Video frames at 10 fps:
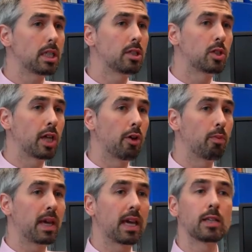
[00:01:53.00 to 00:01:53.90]
So
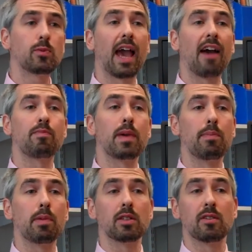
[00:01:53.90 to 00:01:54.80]
because we have
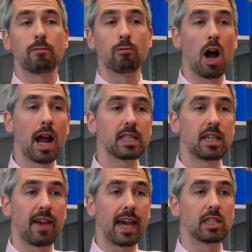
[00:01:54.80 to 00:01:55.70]
people at a
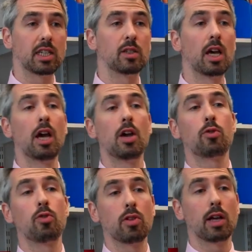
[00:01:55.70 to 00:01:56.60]
variety of ages
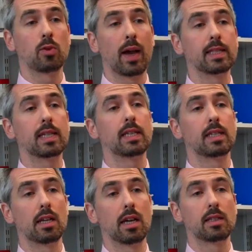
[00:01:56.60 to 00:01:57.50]
through their
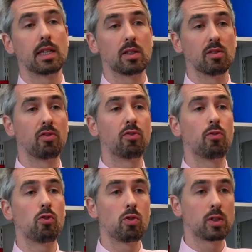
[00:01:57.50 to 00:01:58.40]
20s, 30s and
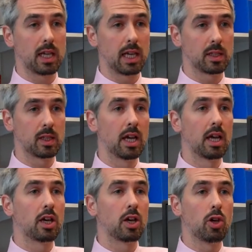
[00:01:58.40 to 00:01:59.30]
40s
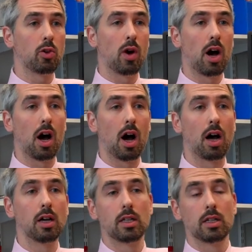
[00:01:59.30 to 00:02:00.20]
who
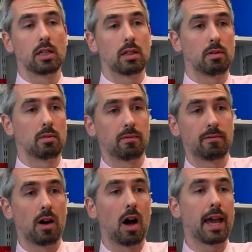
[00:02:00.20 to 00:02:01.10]
are
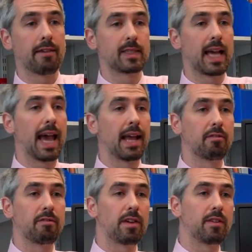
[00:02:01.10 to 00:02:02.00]
5,
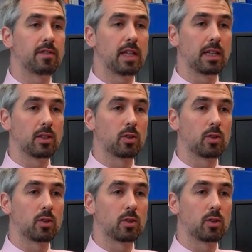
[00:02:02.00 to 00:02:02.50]
10, 15,